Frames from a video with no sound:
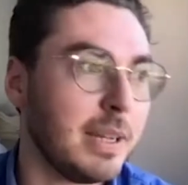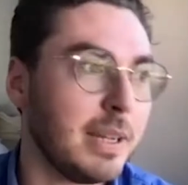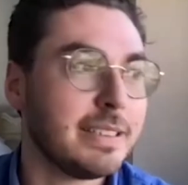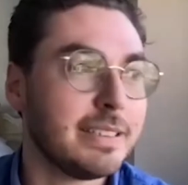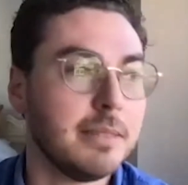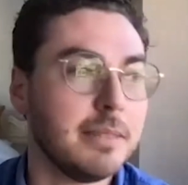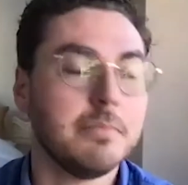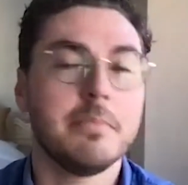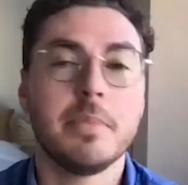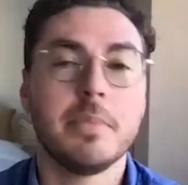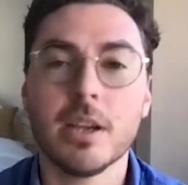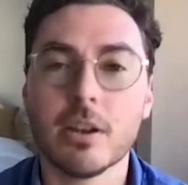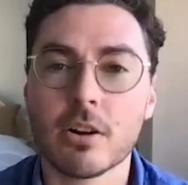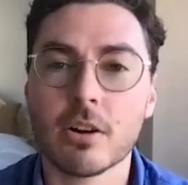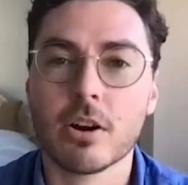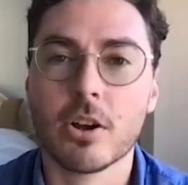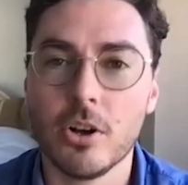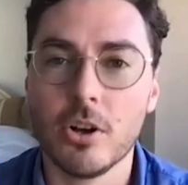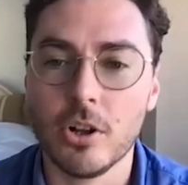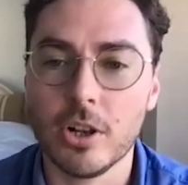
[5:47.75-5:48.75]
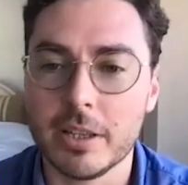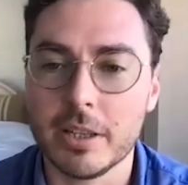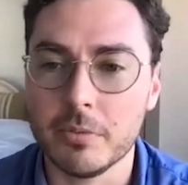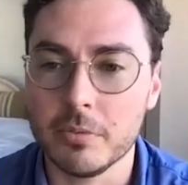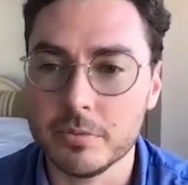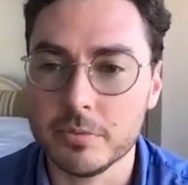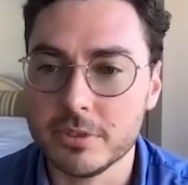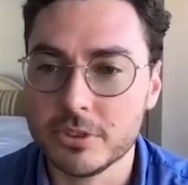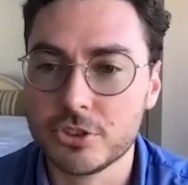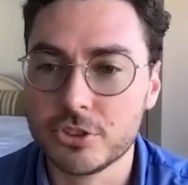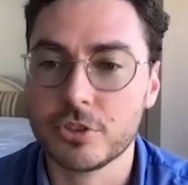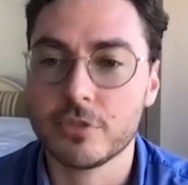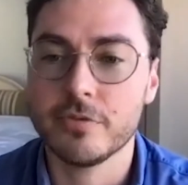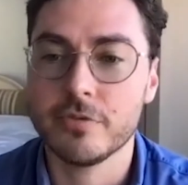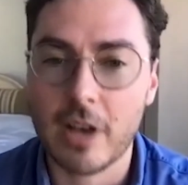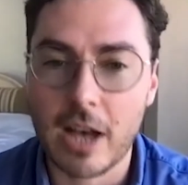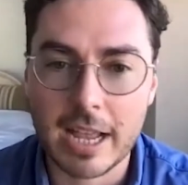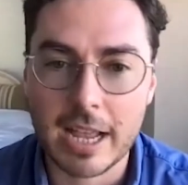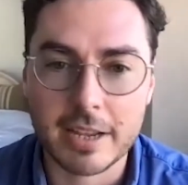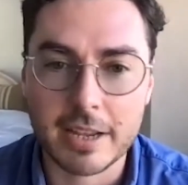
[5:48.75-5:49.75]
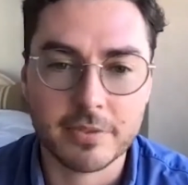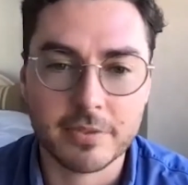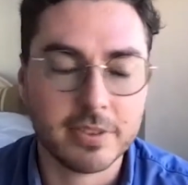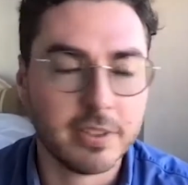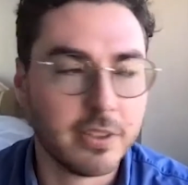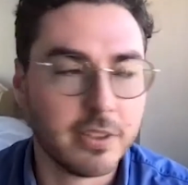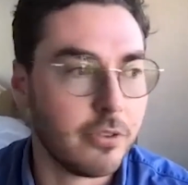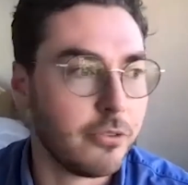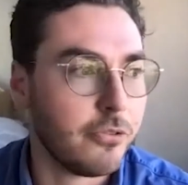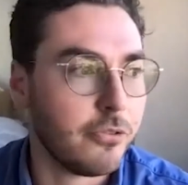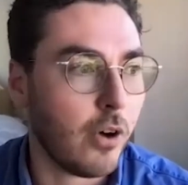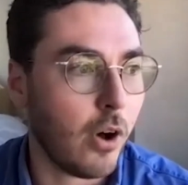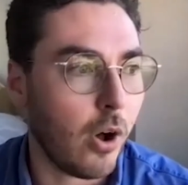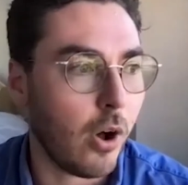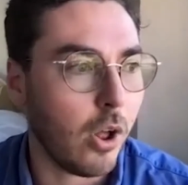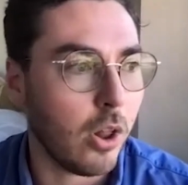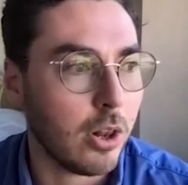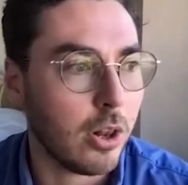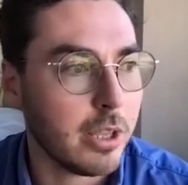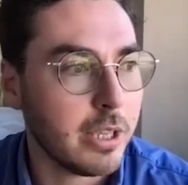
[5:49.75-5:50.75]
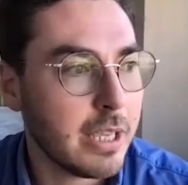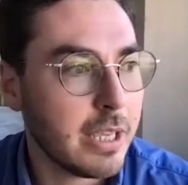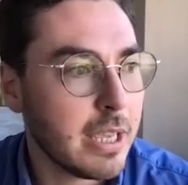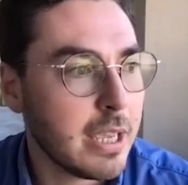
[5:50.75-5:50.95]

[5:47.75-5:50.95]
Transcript: By some miracle, it survived the fall.